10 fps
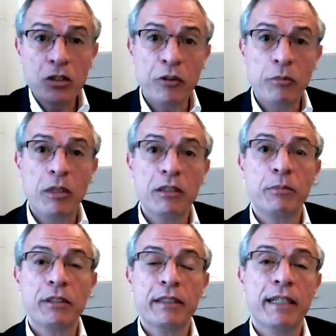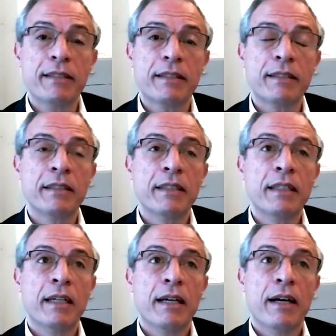of the multiple tests,
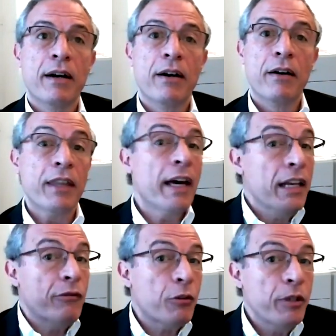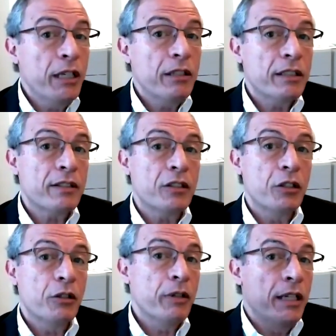then if the reader doesn't
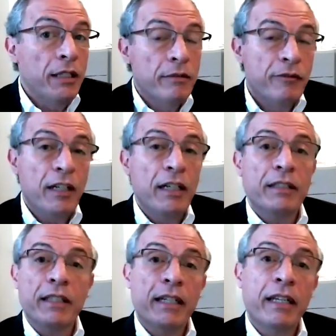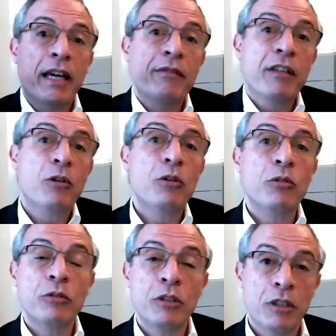agree, fine, they can have their
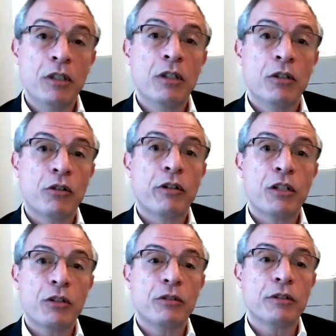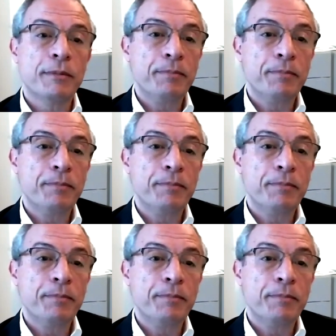own threshold.